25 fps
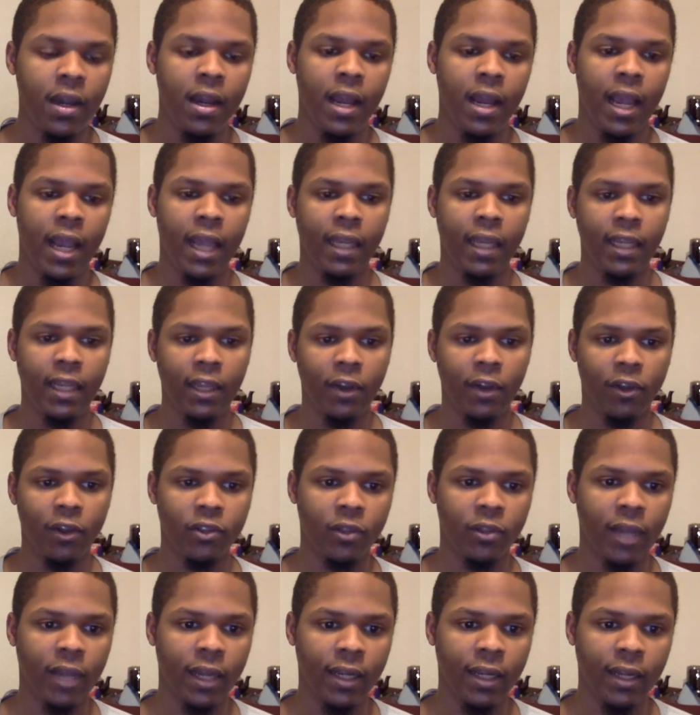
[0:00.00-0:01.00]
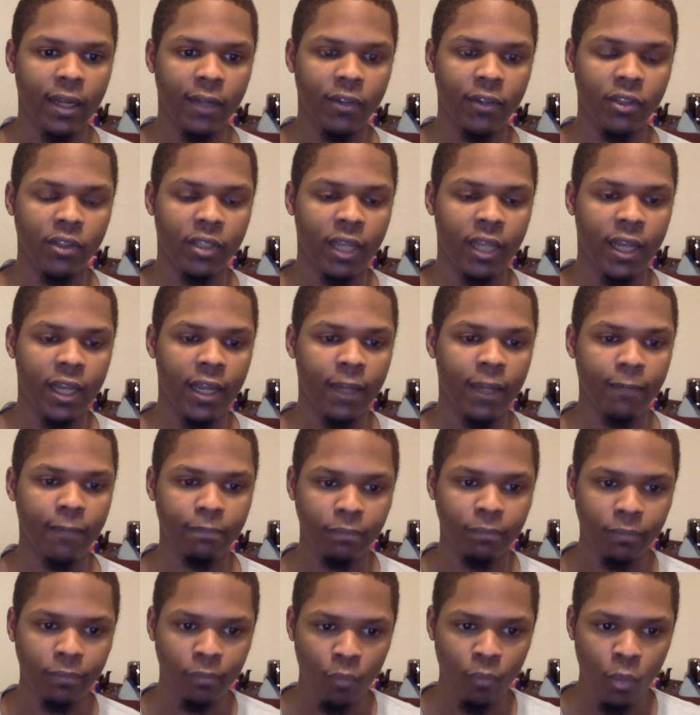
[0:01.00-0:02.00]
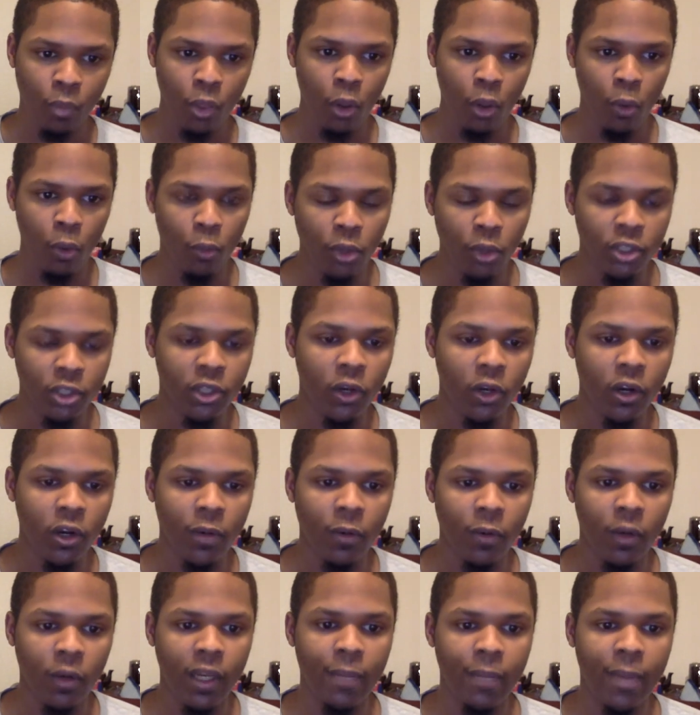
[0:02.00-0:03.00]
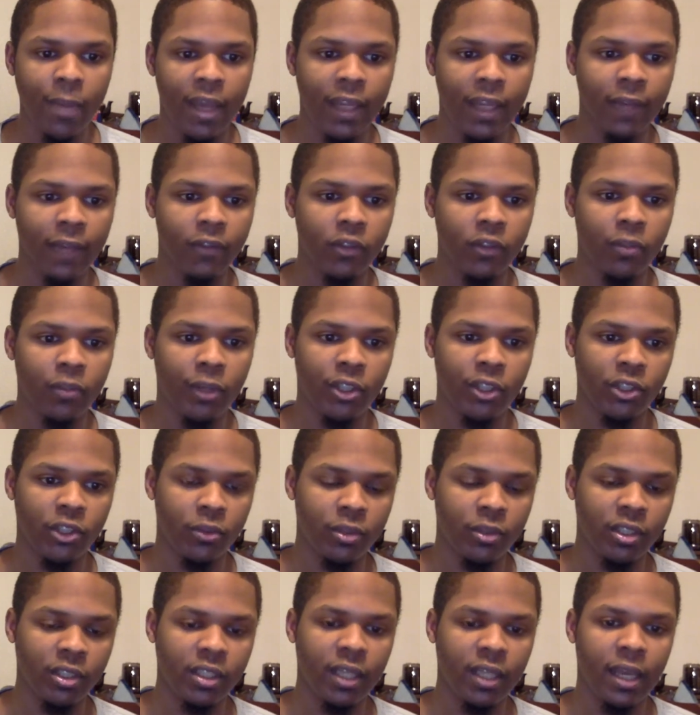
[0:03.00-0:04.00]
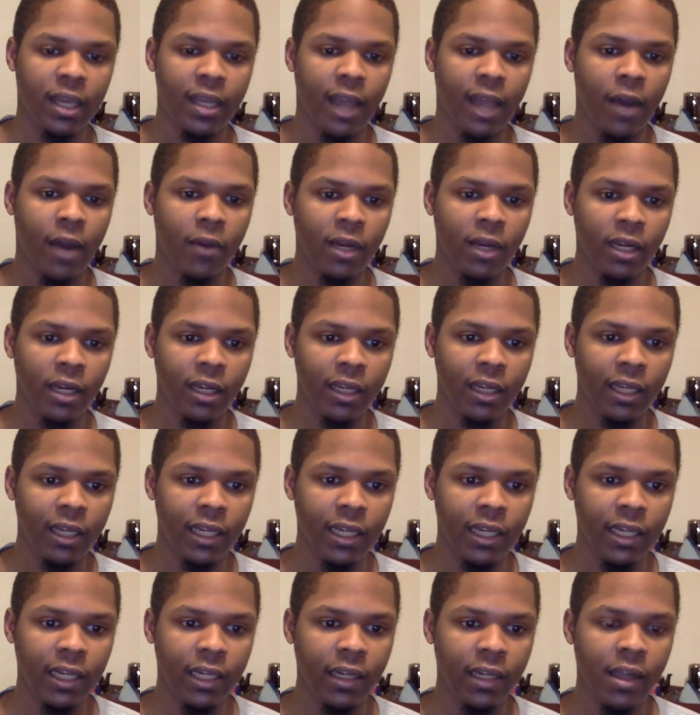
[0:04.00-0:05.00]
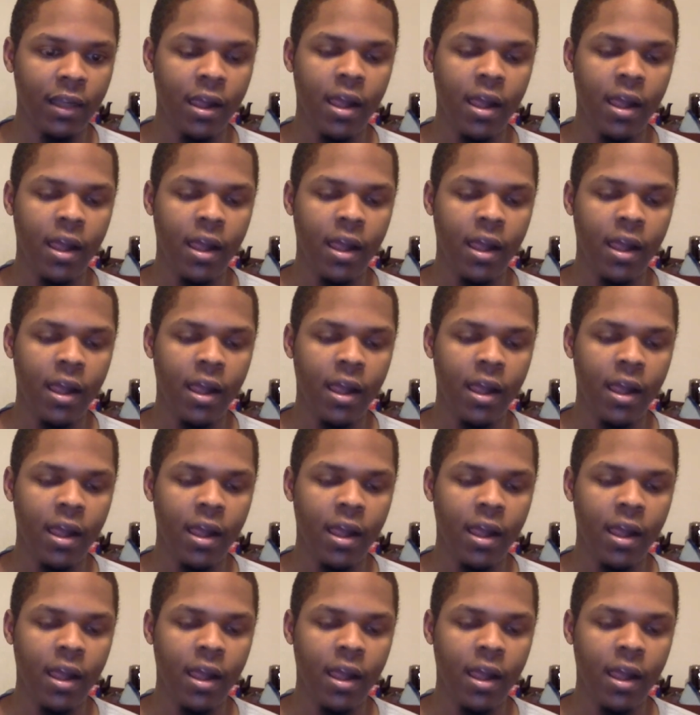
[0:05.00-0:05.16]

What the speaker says: And he also got to understand what's going to really make him special and stand out in the league.